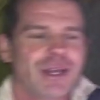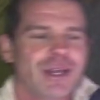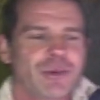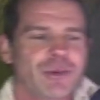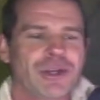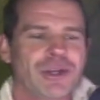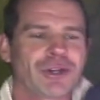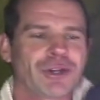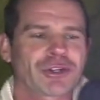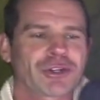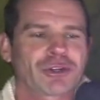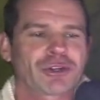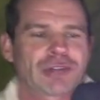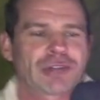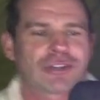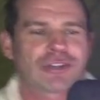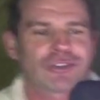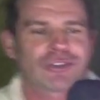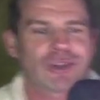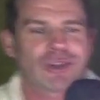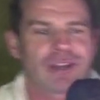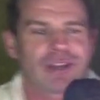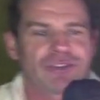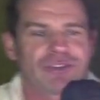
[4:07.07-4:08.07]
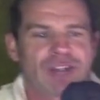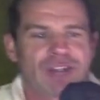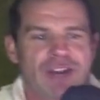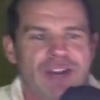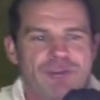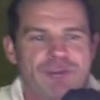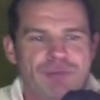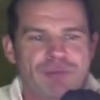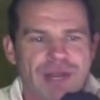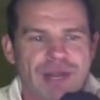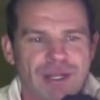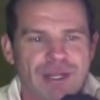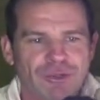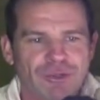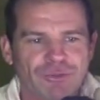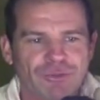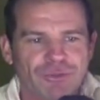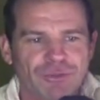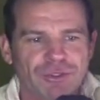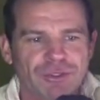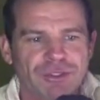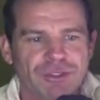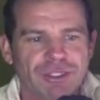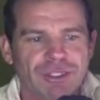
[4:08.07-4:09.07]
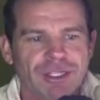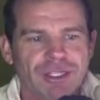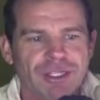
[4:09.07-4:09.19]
when you're going to criticize Dave Brailsford